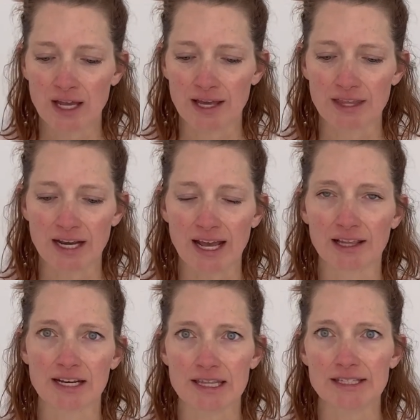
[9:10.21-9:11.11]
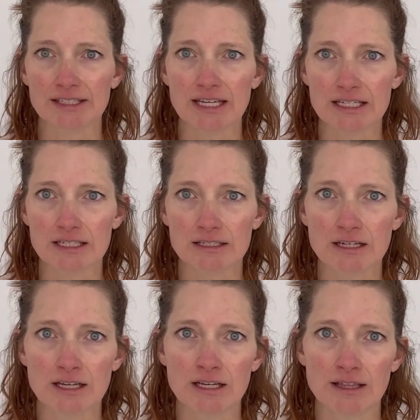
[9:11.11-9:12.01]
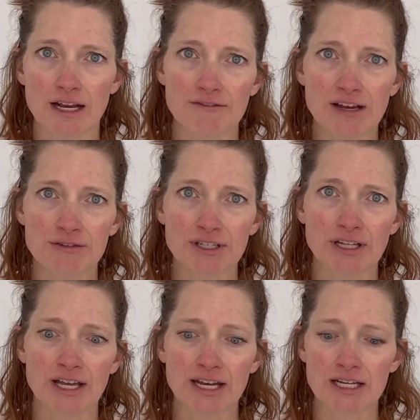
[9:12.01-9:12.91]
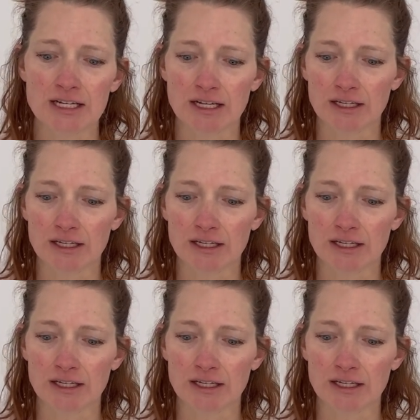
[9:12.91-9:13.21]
And then I like this kit that I found online.